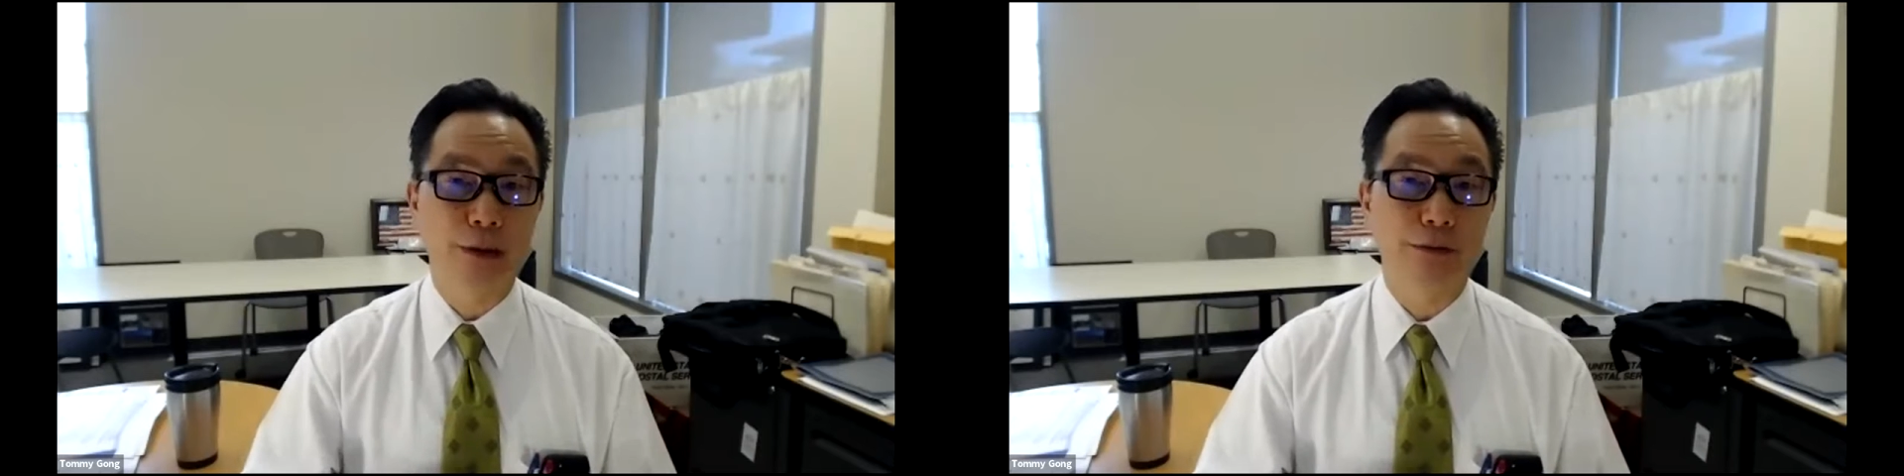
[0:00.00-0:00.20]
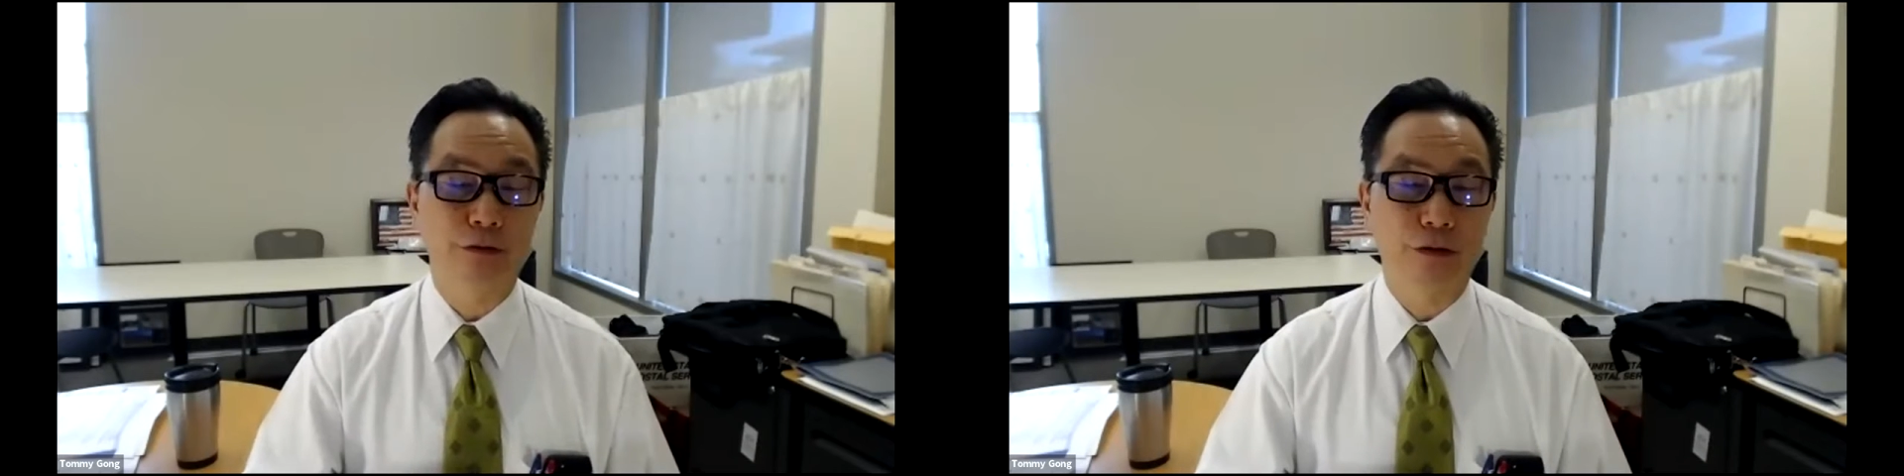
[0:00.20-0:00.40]

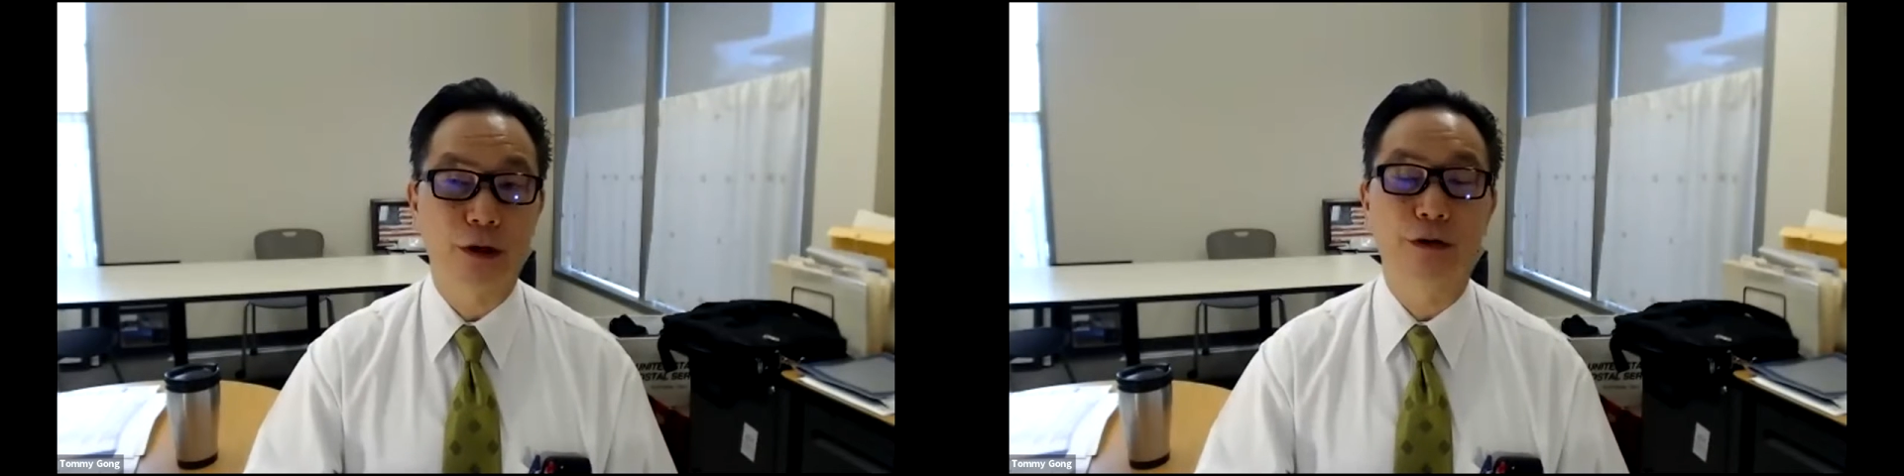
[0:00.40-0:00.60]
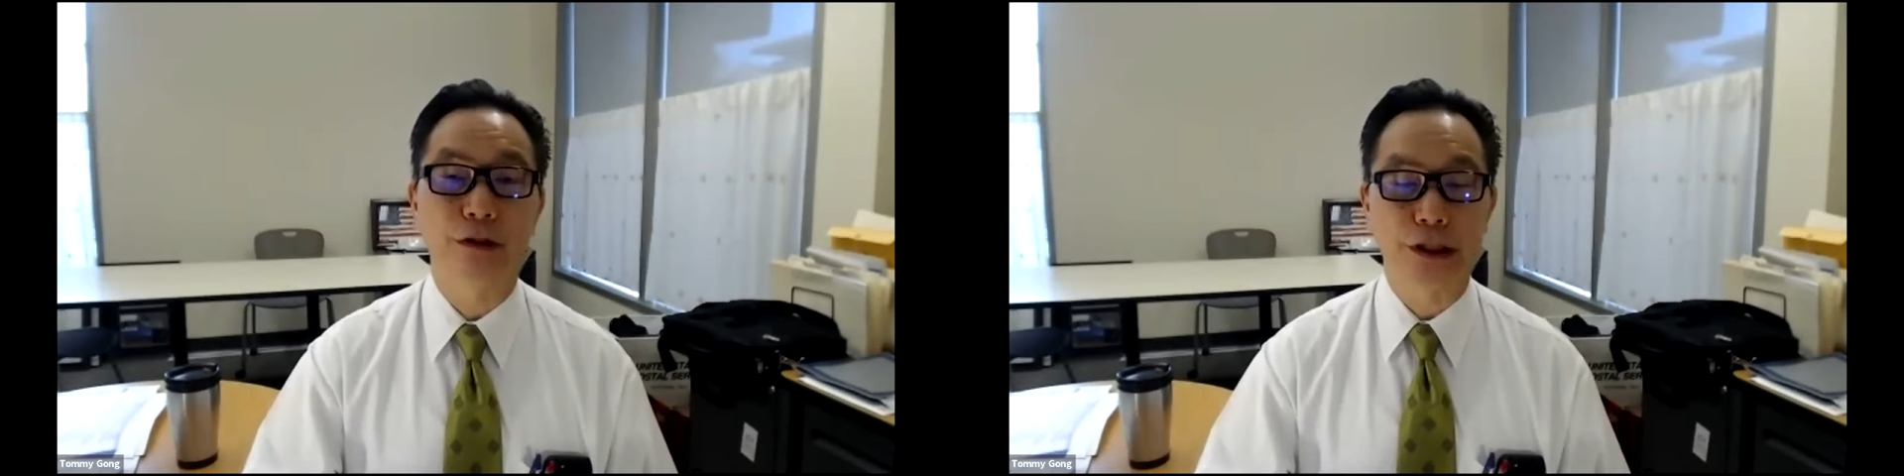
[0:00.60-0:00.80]
coming from
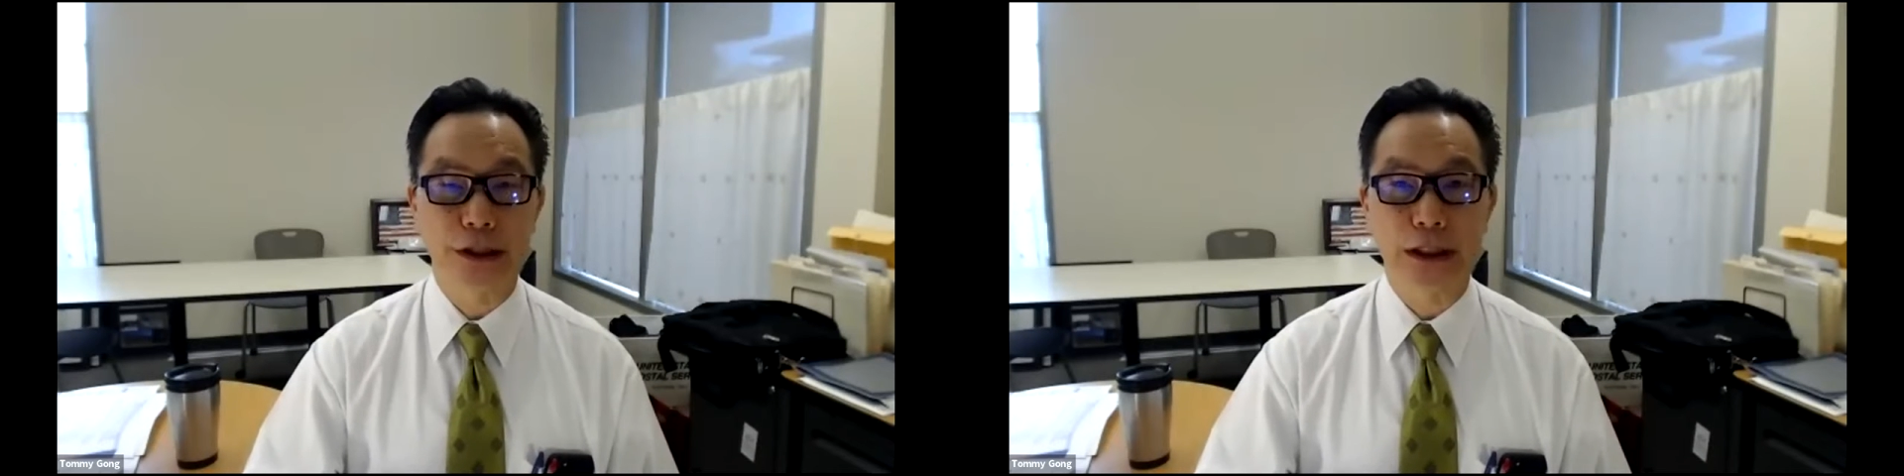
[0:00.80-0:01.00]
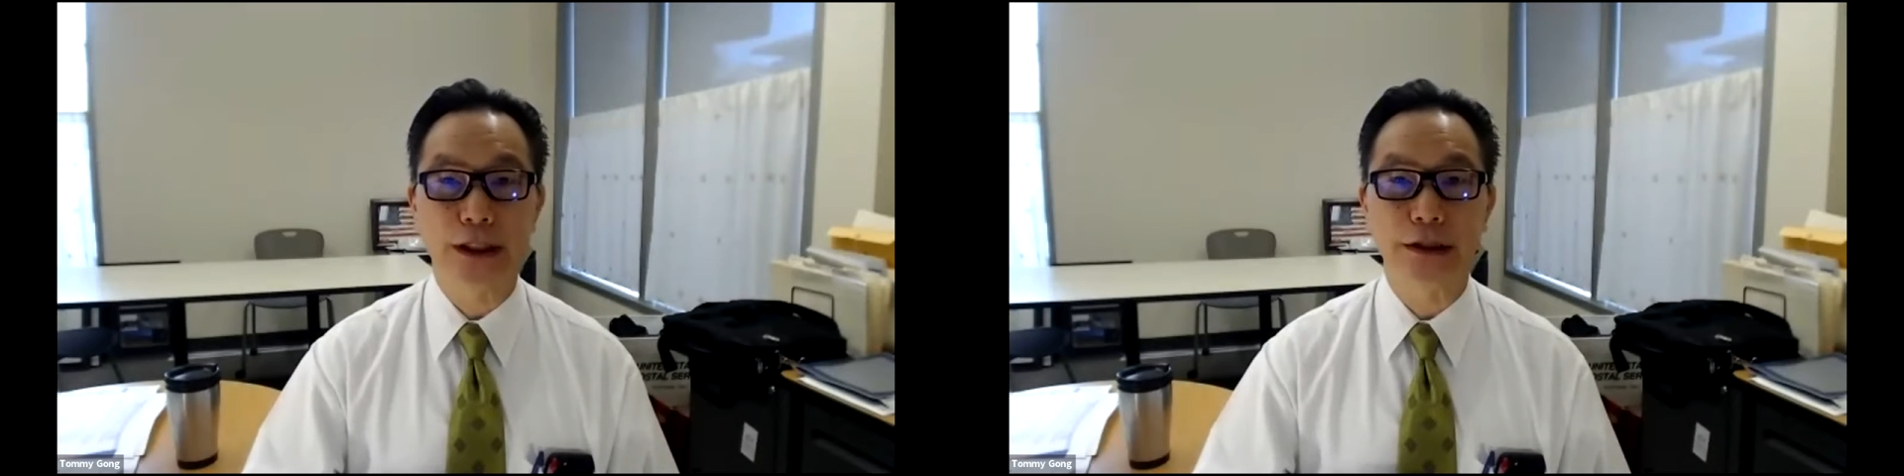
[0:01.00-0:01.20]

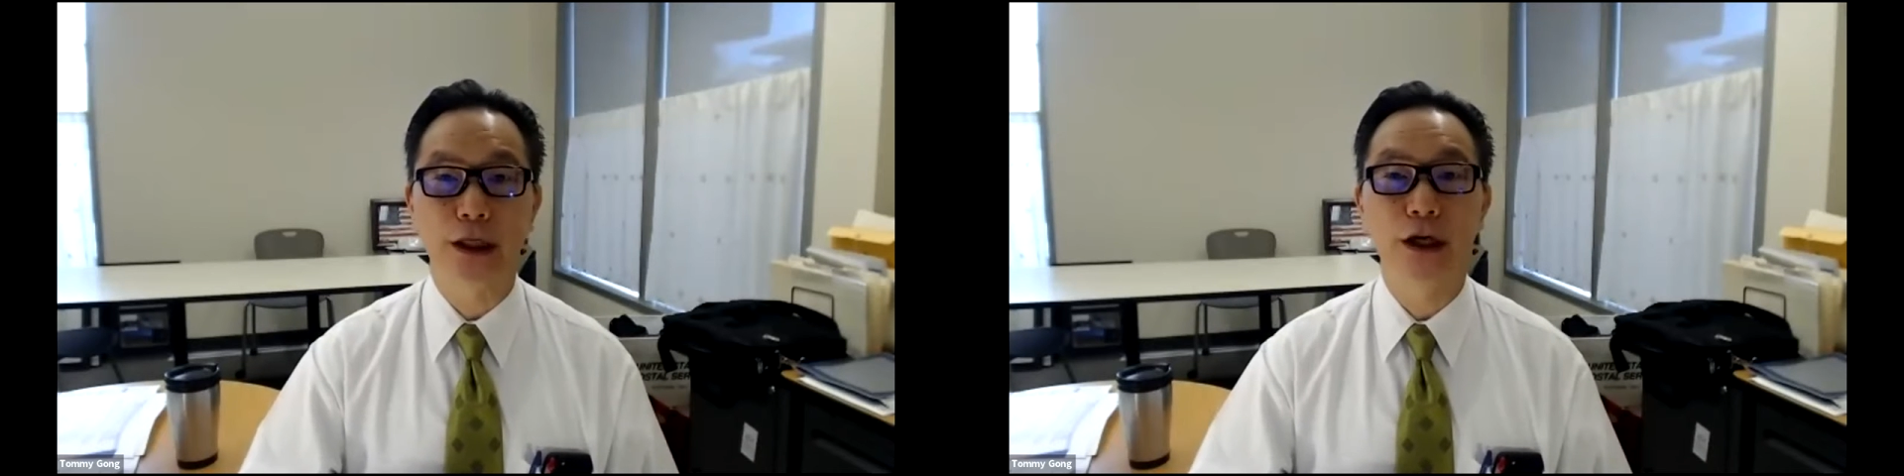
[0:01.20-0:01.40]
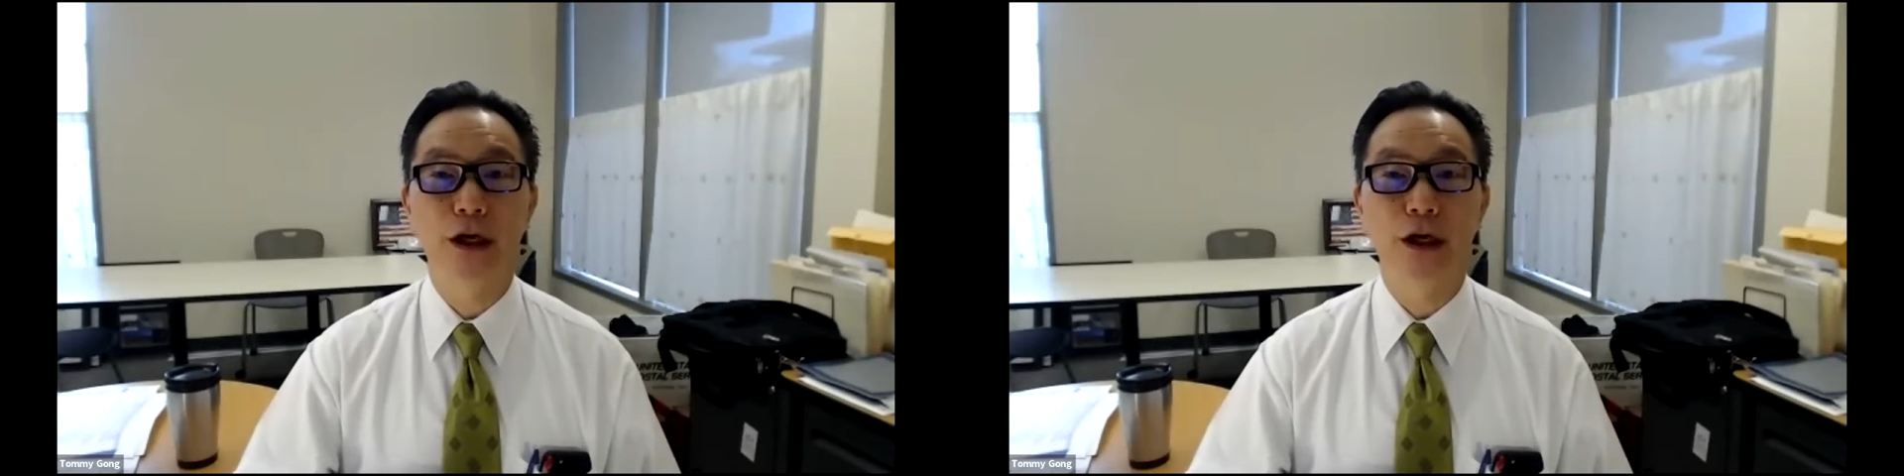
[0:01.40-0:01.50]
overseas,